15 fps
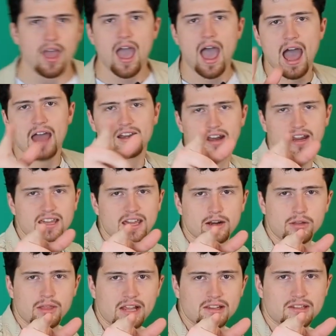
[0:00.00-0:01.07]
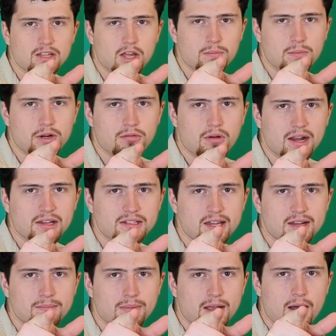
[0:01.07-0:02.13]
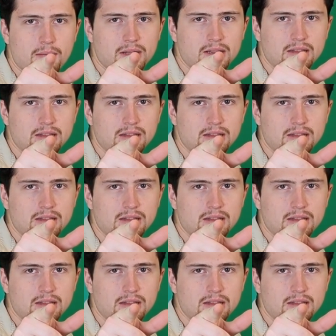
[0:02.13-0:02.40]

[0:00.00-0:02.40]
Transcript: How did I get on that slugma grindset and become a